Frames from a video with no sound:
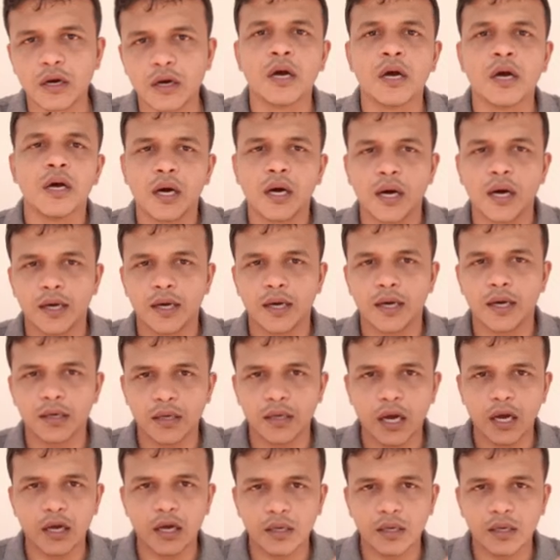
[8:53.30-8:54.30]

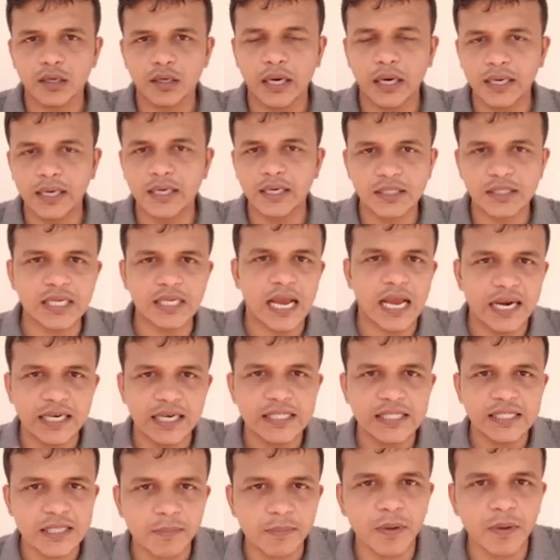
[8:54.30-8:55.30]
and a
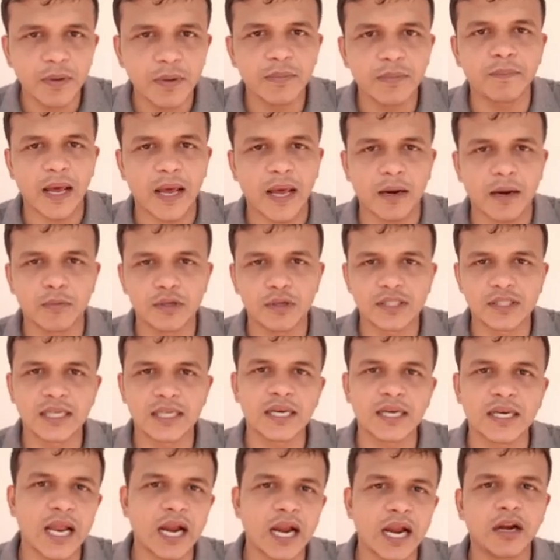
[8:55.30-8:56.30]
simple parabolic
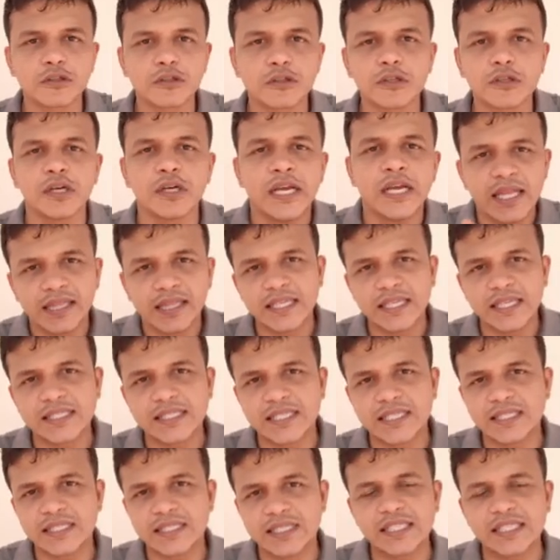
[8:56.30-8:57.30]
signal, and also this
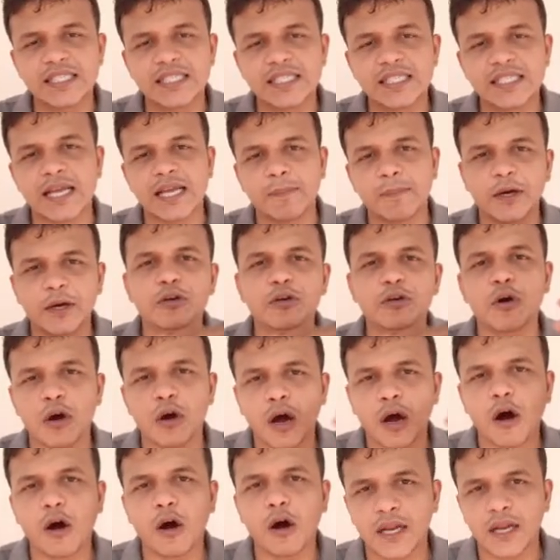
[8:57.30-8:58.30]
is applied to
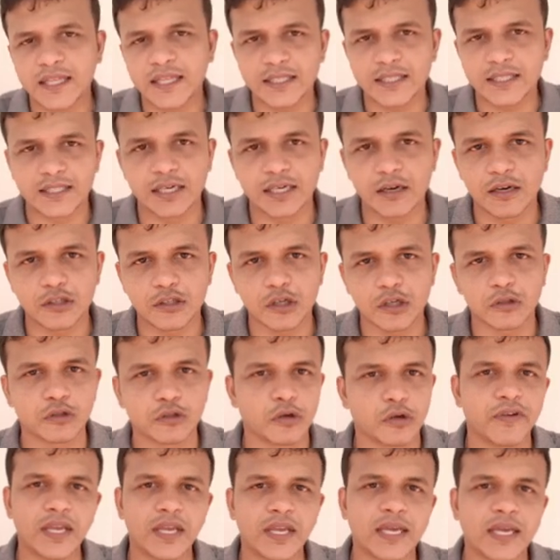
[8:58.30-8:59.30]
all other signals
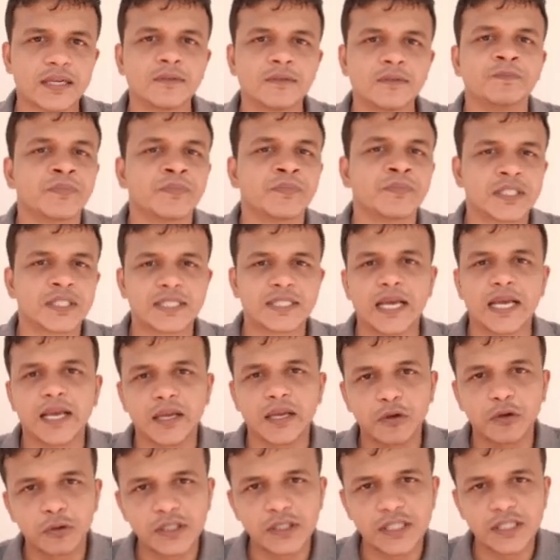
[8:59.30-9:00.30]
also. We can say
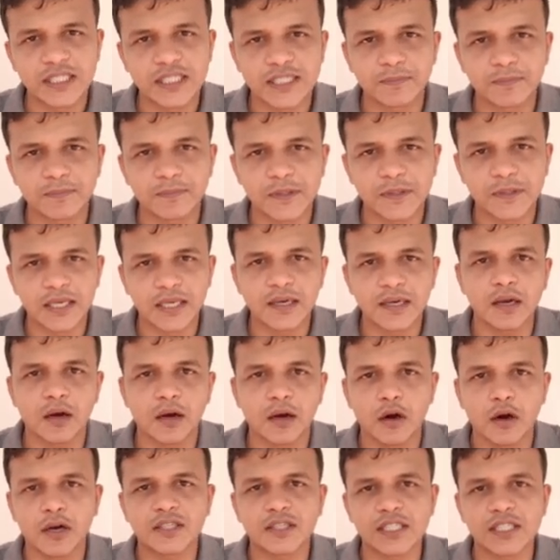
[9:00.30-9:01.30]
unit step signal
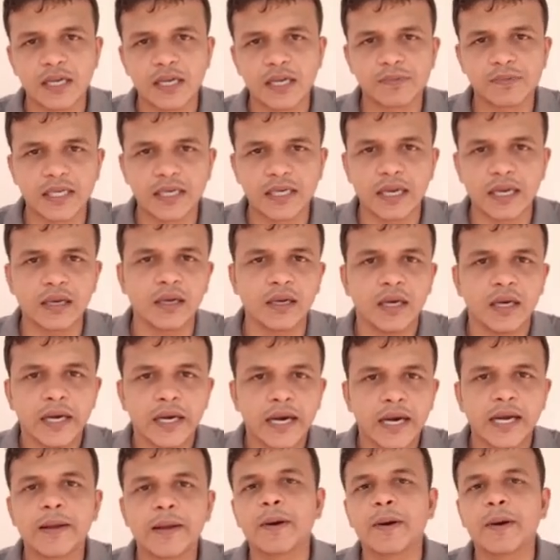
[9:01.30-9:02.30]
or step signal
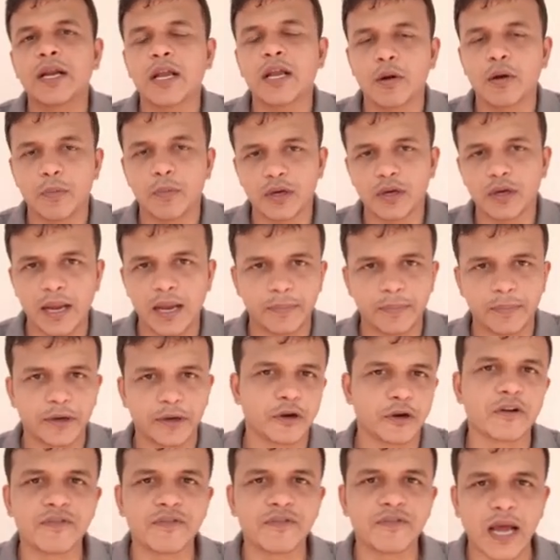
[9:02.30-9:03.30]
depending upon the
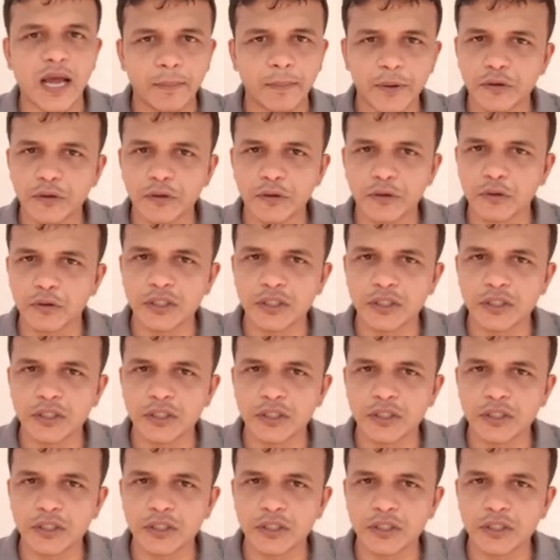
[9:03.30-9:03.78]
amplitude. If the amplitude is